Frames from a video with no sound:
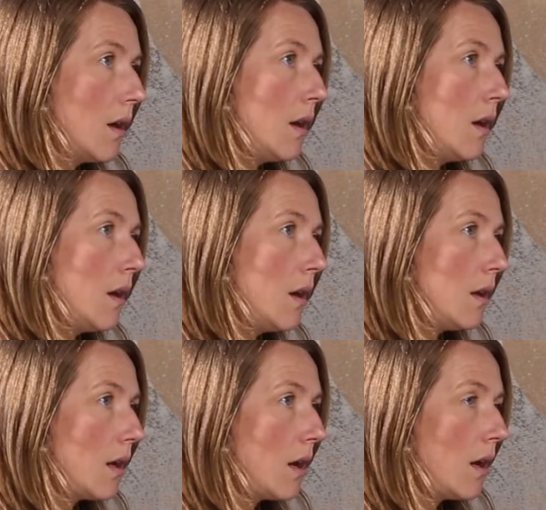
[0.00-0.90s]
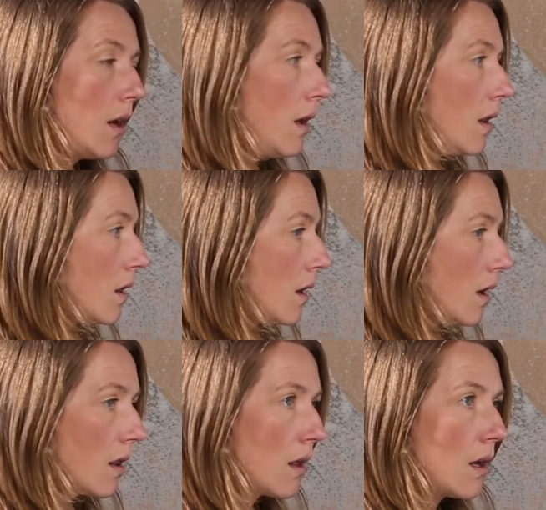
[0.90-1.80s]
And I
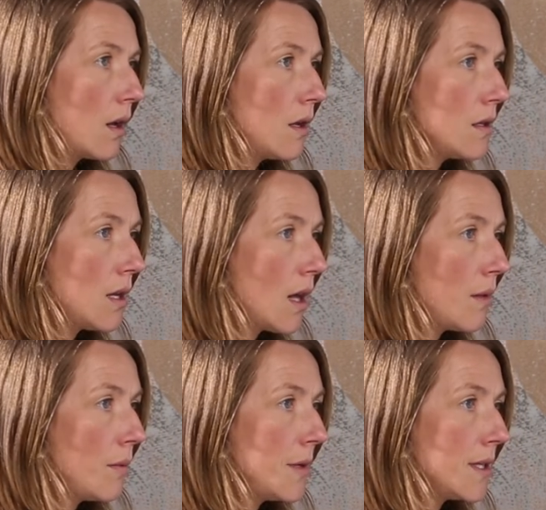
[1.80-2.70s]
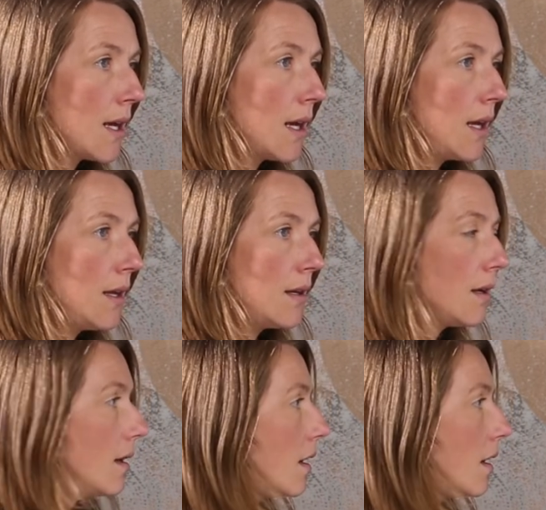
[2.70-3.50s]
think that is the album designed.